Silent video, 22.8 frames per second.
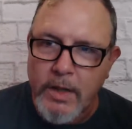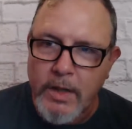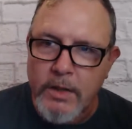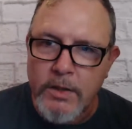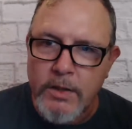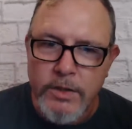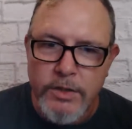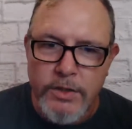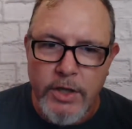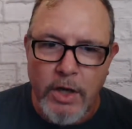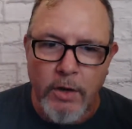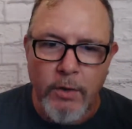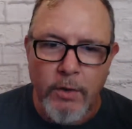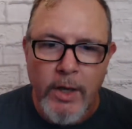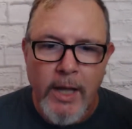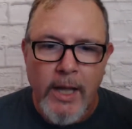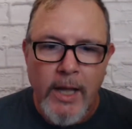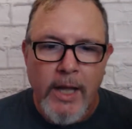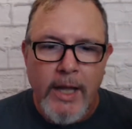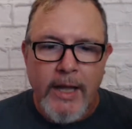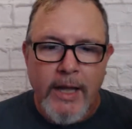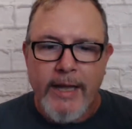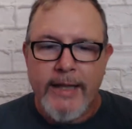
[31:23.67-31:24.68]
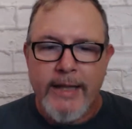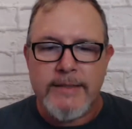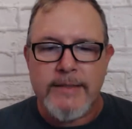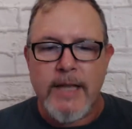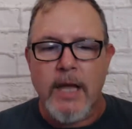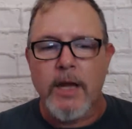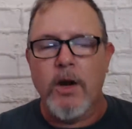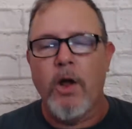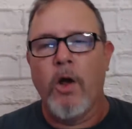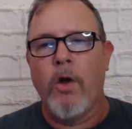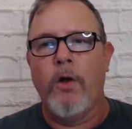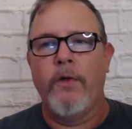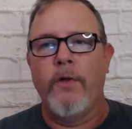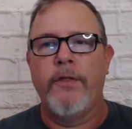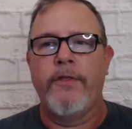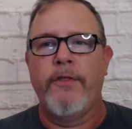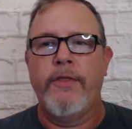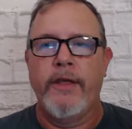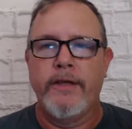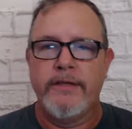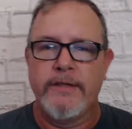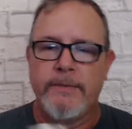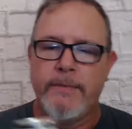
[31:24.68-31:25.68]
So it's got all the
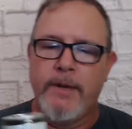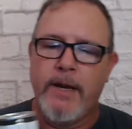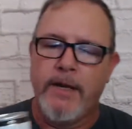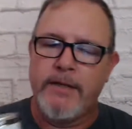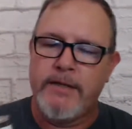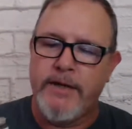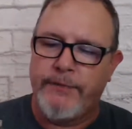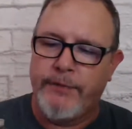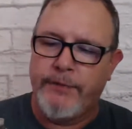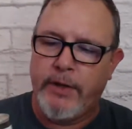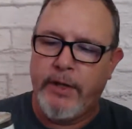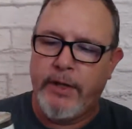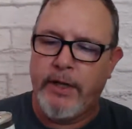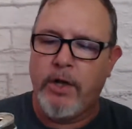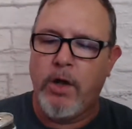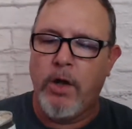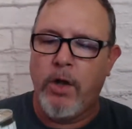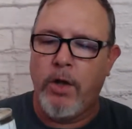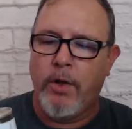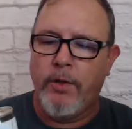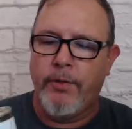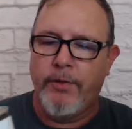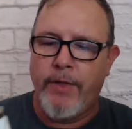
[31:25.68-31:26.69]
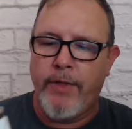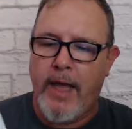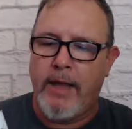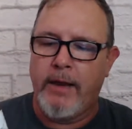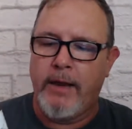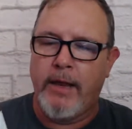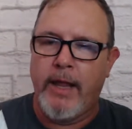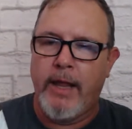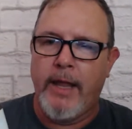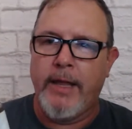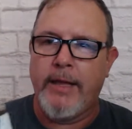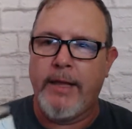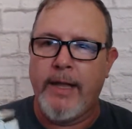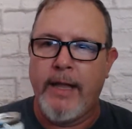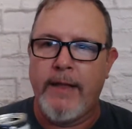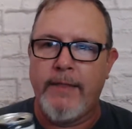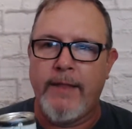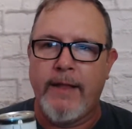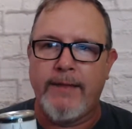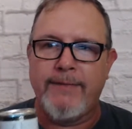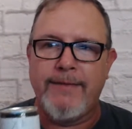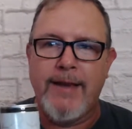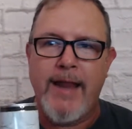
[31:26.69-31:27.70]
things. I mean, I definitely call that
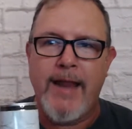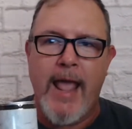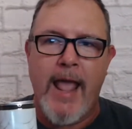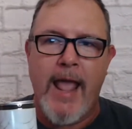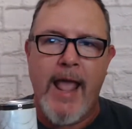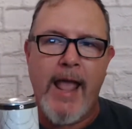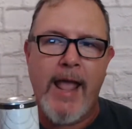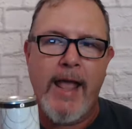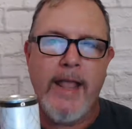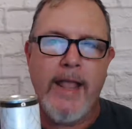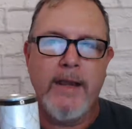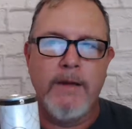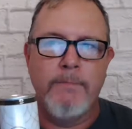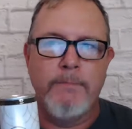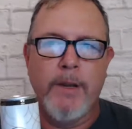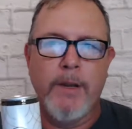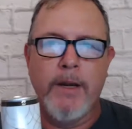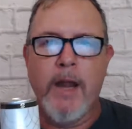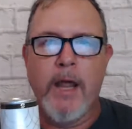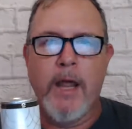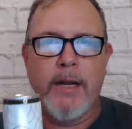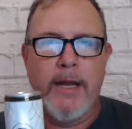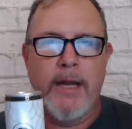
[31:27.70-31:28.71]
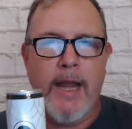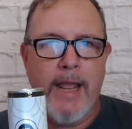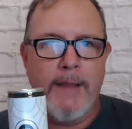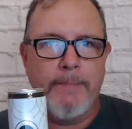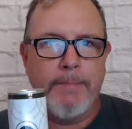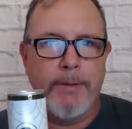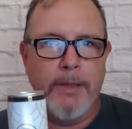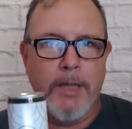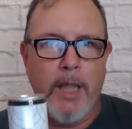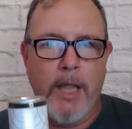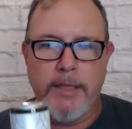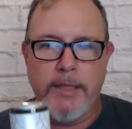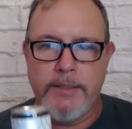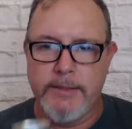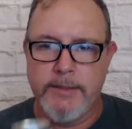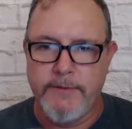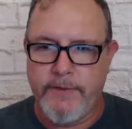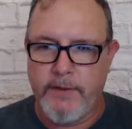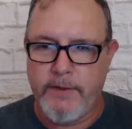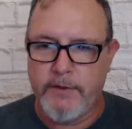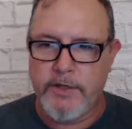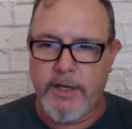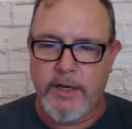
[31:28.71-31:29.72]
that's an A, but not an A plus. If
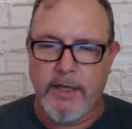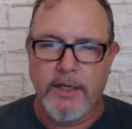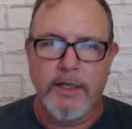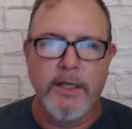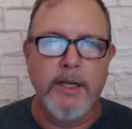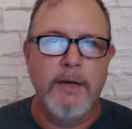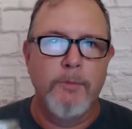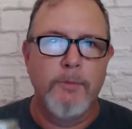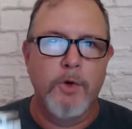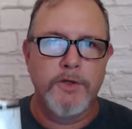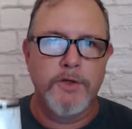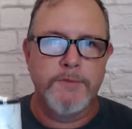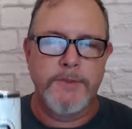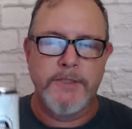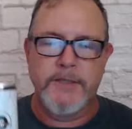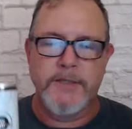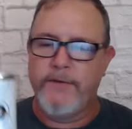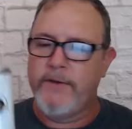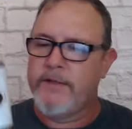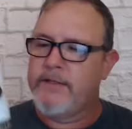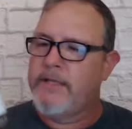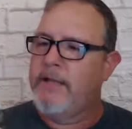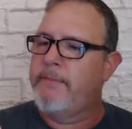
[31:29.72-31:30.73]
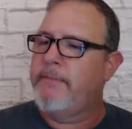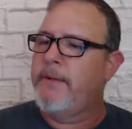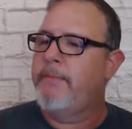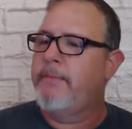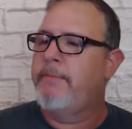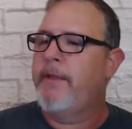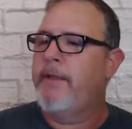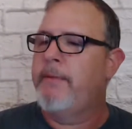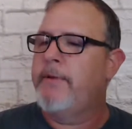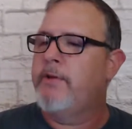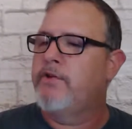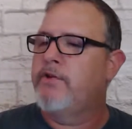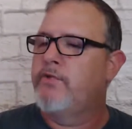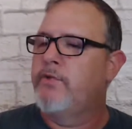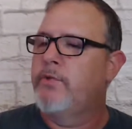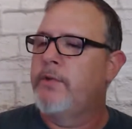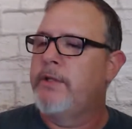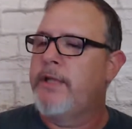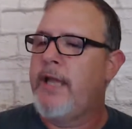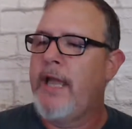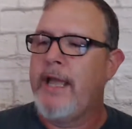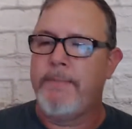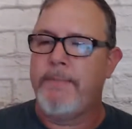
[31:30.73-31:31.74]
they had a little more specifics, they'd be
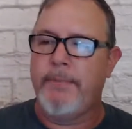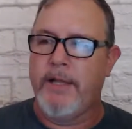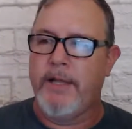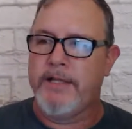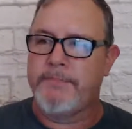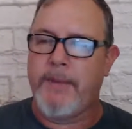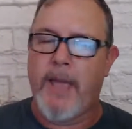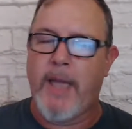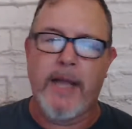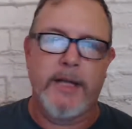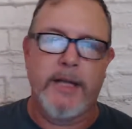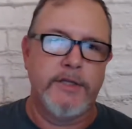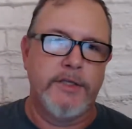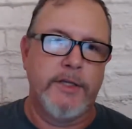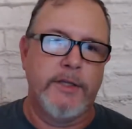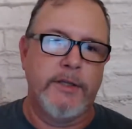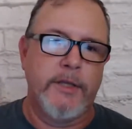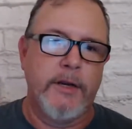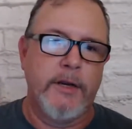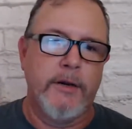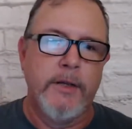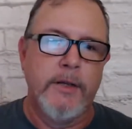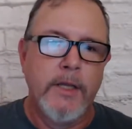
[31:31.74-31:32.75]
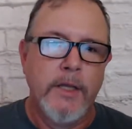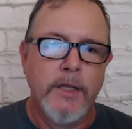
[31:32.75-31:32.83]
truly A plus packaging there.